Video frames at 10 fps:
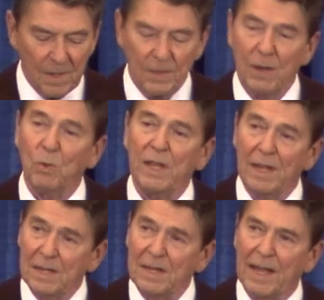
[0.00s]
Then we
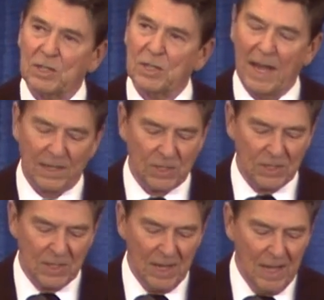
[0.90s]
indexed
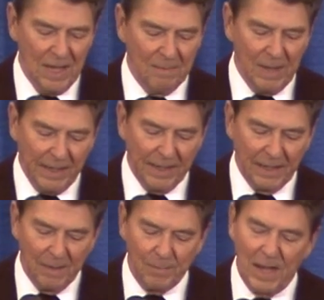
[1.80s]
taxes, making
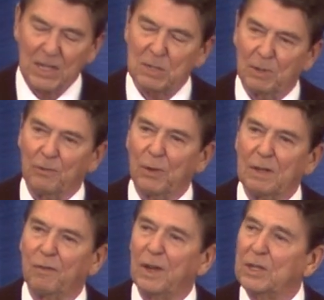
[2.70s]
it impossible for
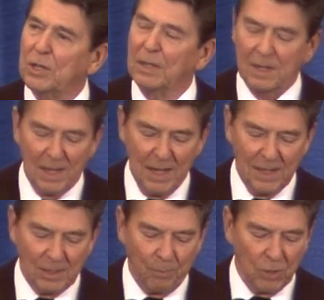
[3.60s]
inflation
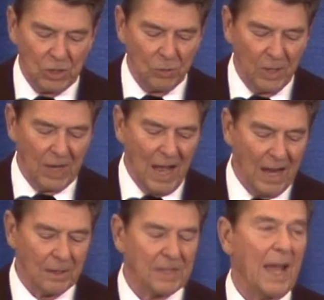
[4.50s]
to push you into
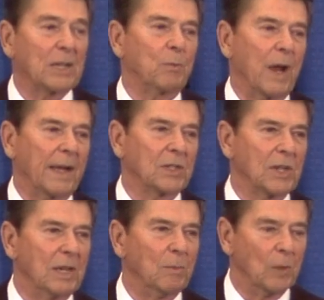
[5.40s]
higher tax brackets
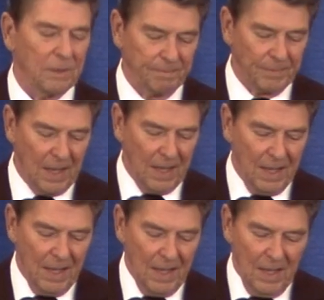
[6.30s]
anymore.
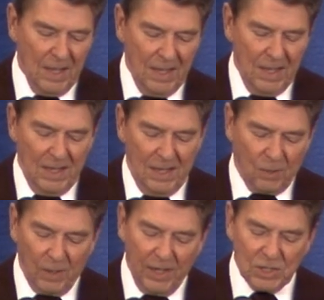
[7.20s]

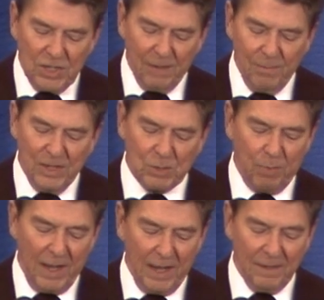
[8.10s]
Critics dubbed this
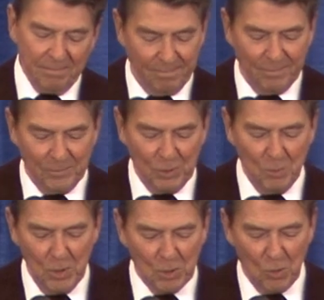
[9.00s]
plan, as
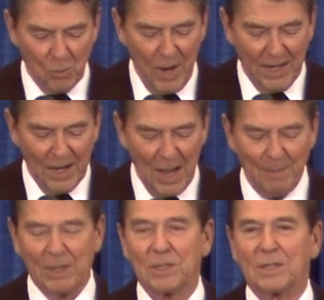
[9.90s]
you've been told,
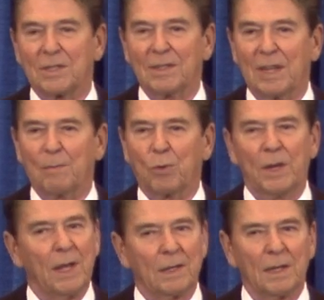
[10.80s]
Reaganomics, and
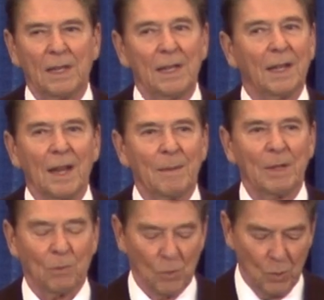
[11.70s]
predicted
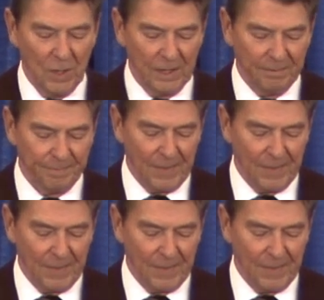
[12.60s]
economic ruin.